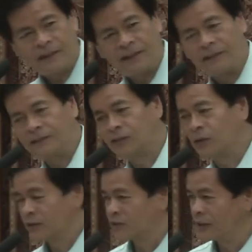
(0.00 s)
and
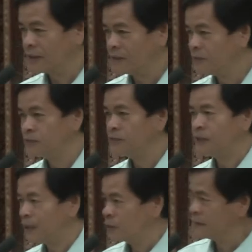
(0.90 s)
told the slave,
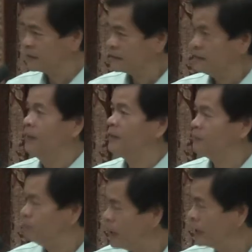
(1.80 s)
follow me,
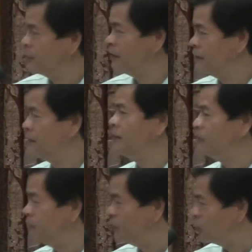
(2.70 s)
buy me,
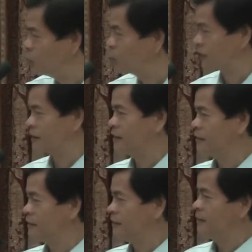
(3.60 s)
me no work,
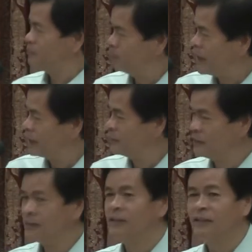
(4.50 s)
buy
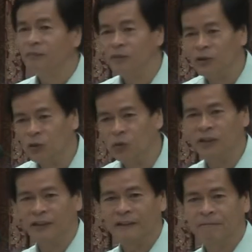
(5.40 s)
me, me no
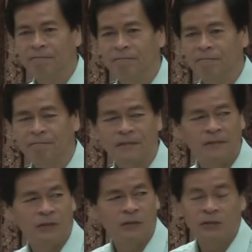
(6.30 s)
work.
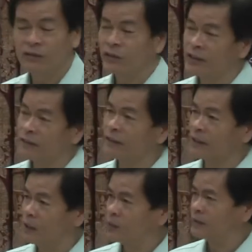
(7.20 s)
Couldn't do anything,
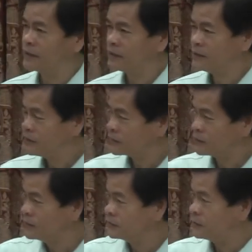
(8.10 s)
however,
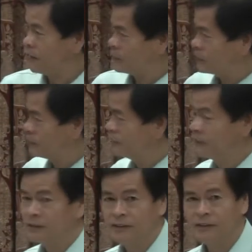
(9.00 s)
so he followed
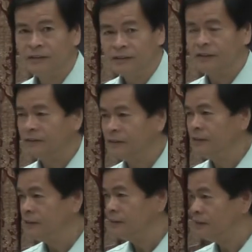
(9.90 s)

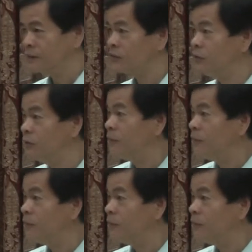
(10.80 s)
his new